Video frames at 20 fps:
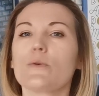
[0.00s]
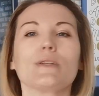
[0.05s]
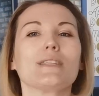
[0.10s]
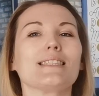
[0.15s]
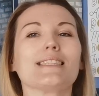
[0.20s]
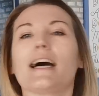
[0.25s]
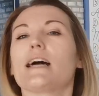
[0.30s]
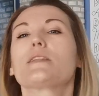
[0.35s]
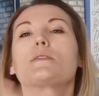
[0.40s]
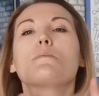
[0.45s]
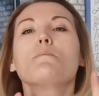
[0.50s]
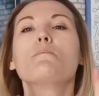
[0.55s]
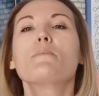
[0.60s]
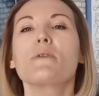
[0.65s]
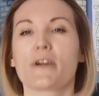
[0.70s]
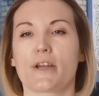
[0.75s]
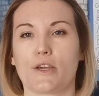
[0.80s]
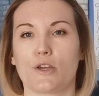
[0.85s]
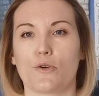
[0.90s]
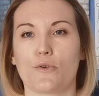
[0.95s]
is not
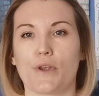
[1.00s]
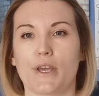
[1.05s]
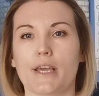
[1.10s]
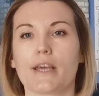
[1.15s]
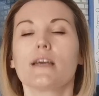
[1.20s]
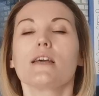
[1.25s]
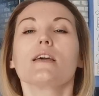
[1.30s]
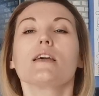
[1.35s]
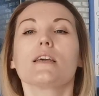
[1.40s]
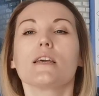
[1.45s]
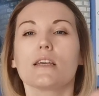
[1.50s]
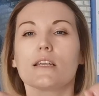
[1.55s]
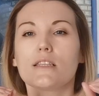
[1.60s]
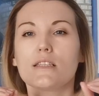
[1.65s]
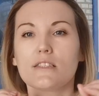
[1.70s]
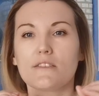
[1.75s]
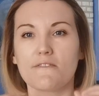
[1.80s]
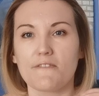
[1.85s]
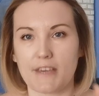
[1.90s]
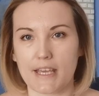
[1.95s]
Mercury,
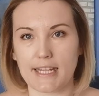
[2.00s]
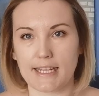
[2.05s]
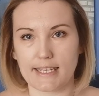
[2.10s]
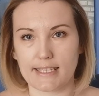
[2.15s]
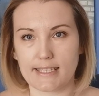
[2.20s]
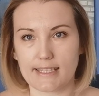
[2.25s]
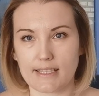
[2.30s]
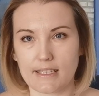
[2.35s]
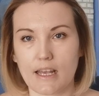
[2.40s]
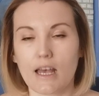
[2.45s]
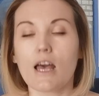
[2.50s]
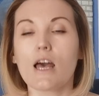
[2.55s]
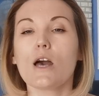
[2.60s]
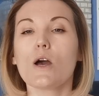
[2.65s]
it's Venus.